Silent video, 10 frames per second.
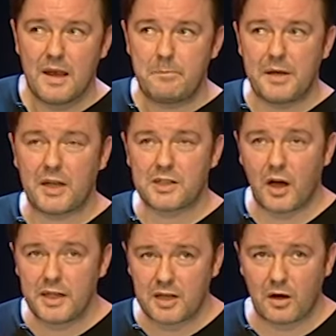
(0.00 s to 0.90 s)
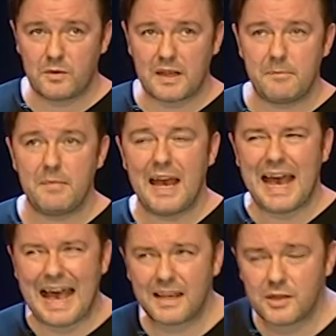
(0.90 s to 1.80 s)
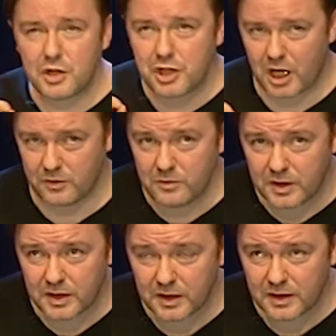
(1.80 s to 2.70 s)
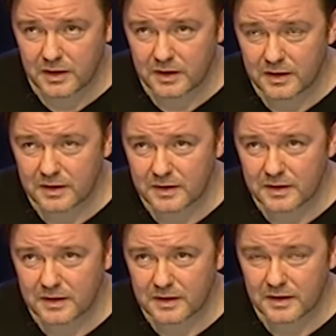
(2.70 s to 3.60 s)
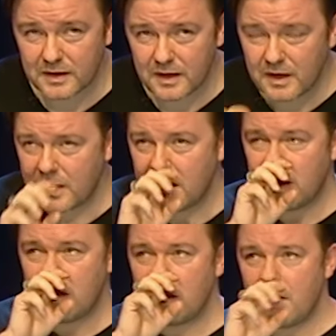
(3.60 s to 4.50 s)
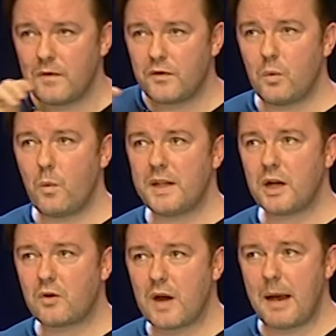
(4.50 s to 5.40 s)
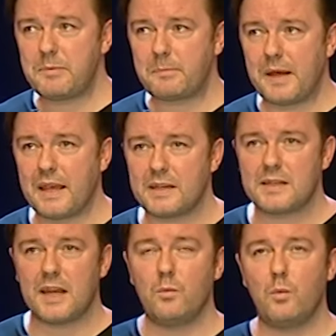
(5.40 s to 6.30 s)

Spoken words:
Because I told him, as a joke, that when a crab's pissed, it